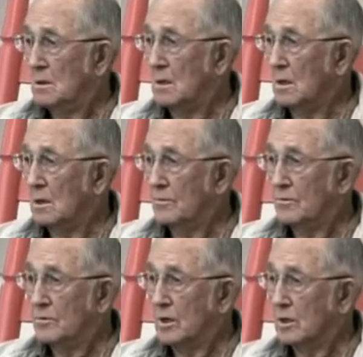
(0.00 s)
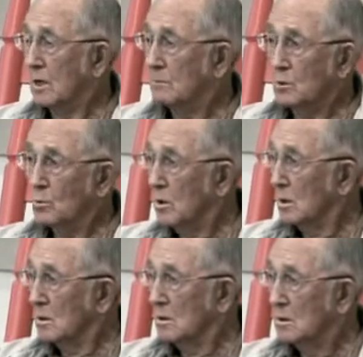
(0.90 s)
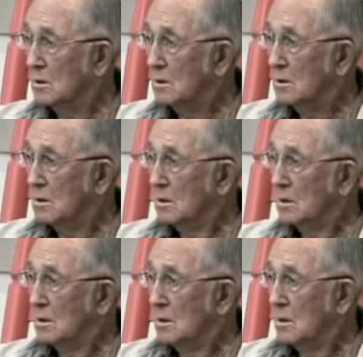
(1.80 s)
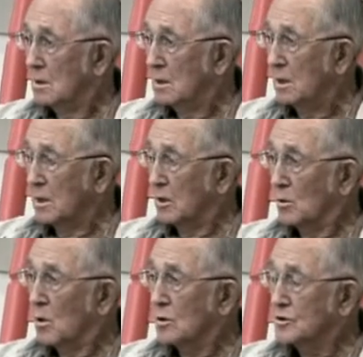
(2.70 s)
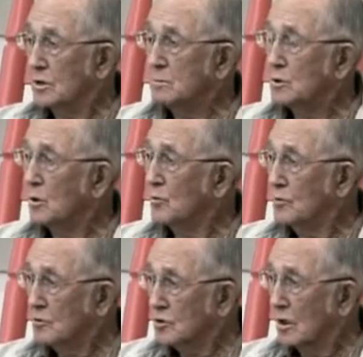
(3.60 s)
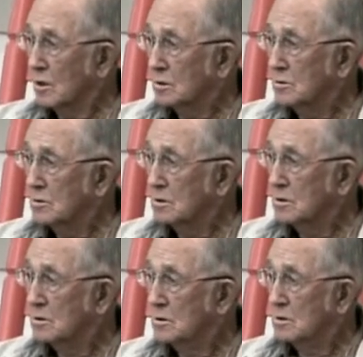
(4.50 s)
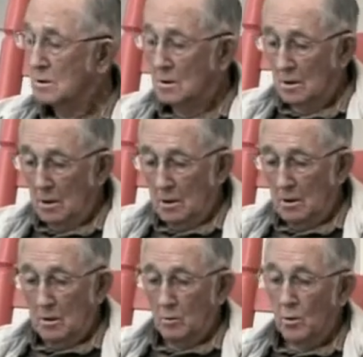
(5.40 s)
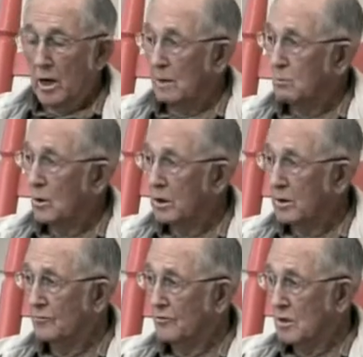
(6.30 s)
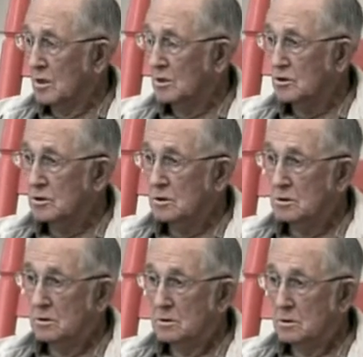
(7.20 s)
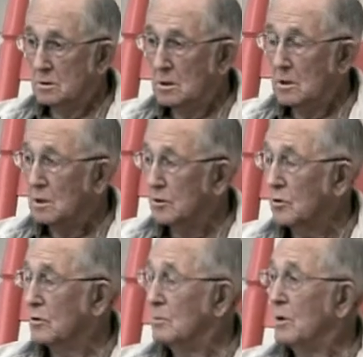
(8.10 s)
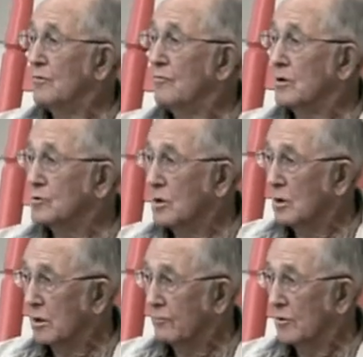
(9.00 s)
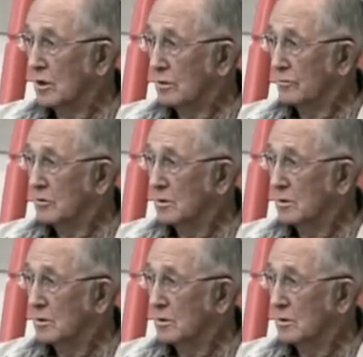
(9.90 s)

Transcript: Uh, they come and went. And it all seems to go through cycles. We had plenty of fish until the marine fishery got involved.